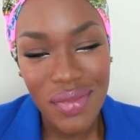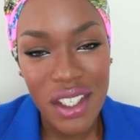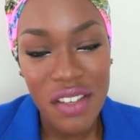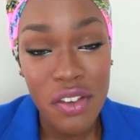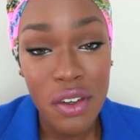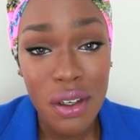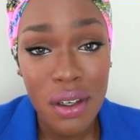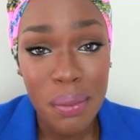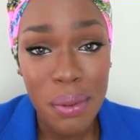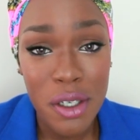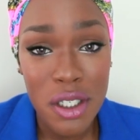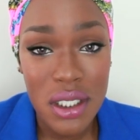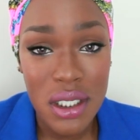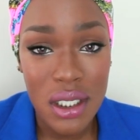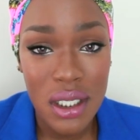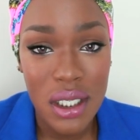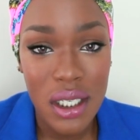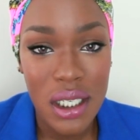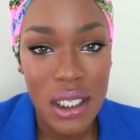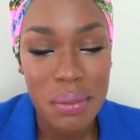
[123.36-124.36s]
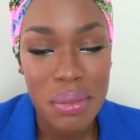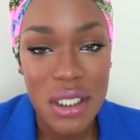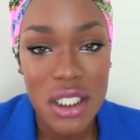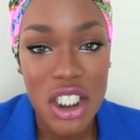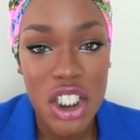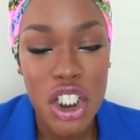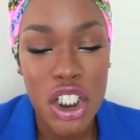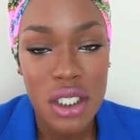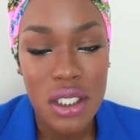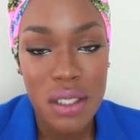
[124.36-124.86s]
if you're a person in a
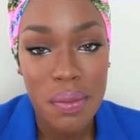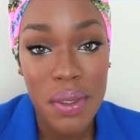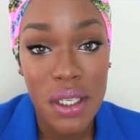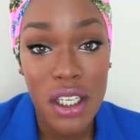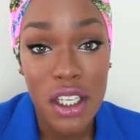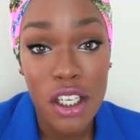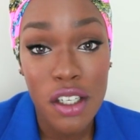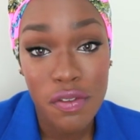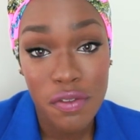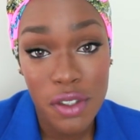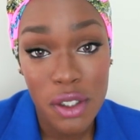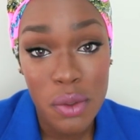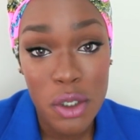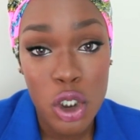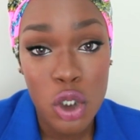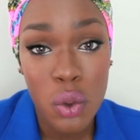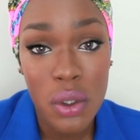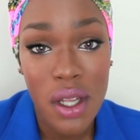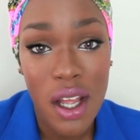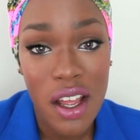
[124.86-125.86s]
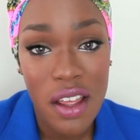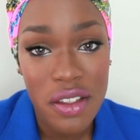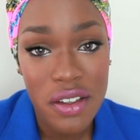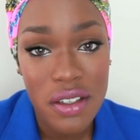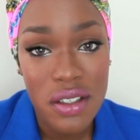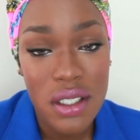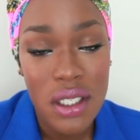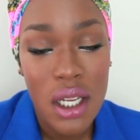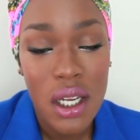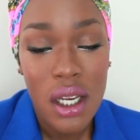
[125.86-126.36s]
position to be influential to
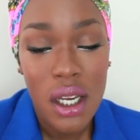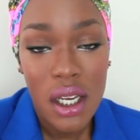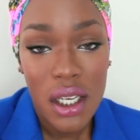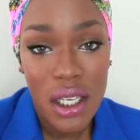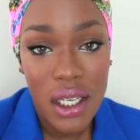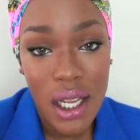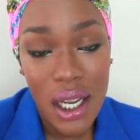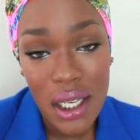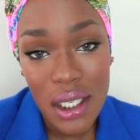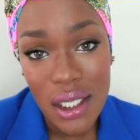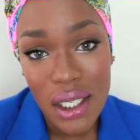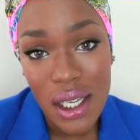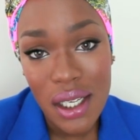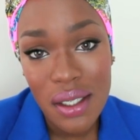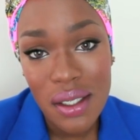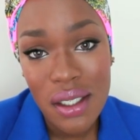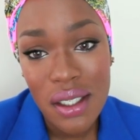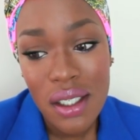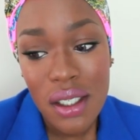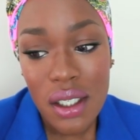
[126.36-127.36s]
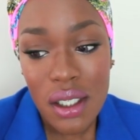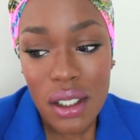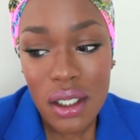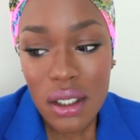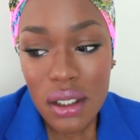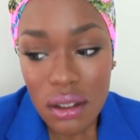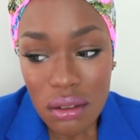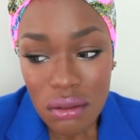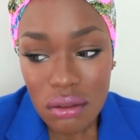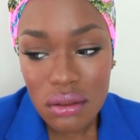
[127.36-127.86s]
others, you kind of gotta,
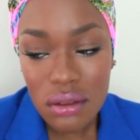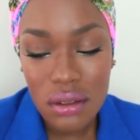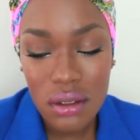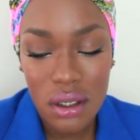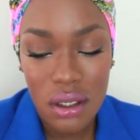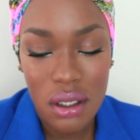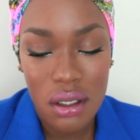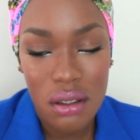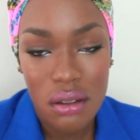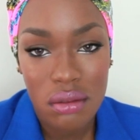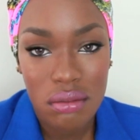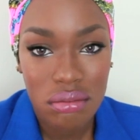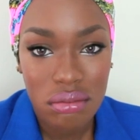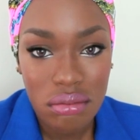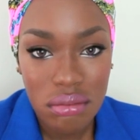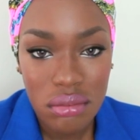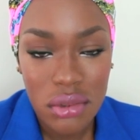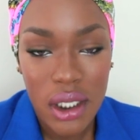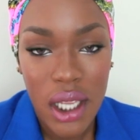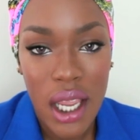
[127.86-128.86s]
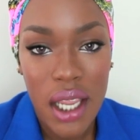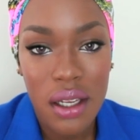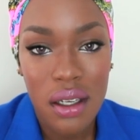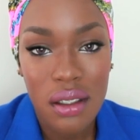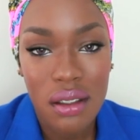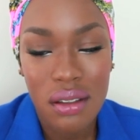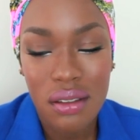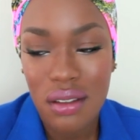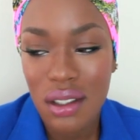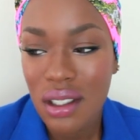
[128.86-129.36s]
you know,
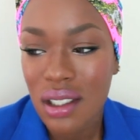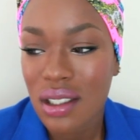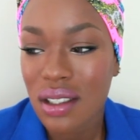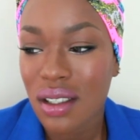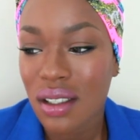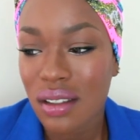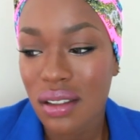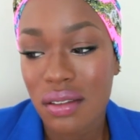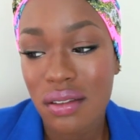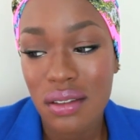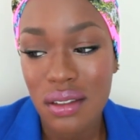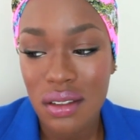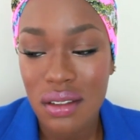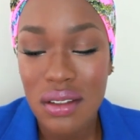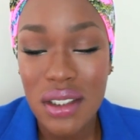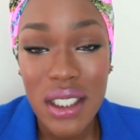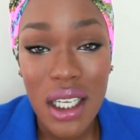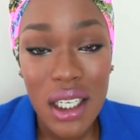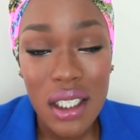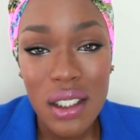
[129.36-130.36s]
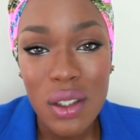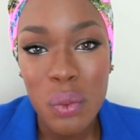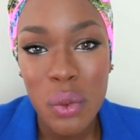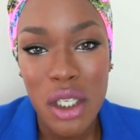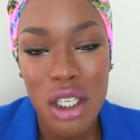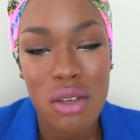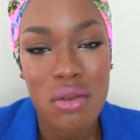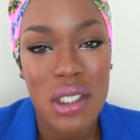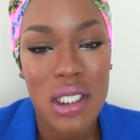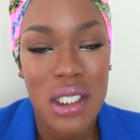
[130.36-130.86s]
I don't even know, tailor
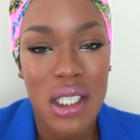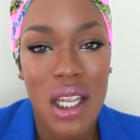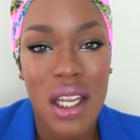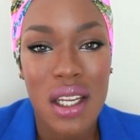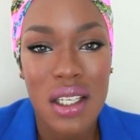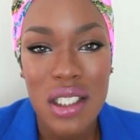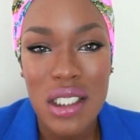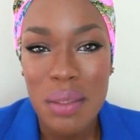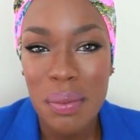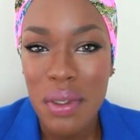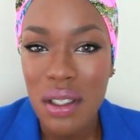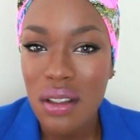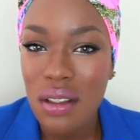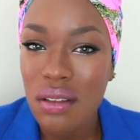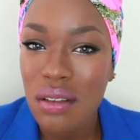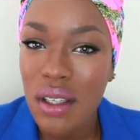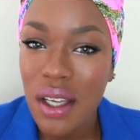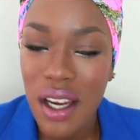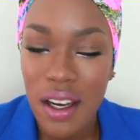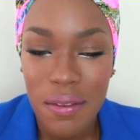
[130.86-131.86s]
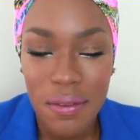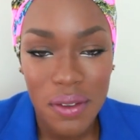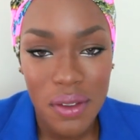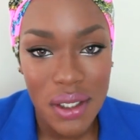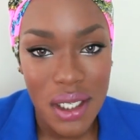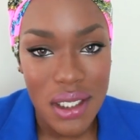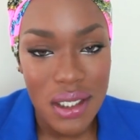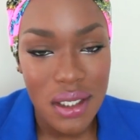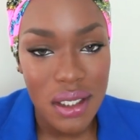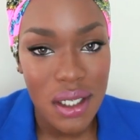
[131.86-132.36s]
what you say and just be a little careful.
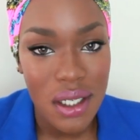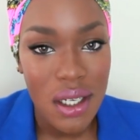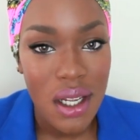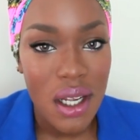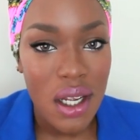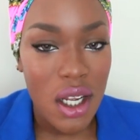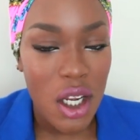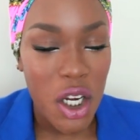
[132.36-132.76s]
And I see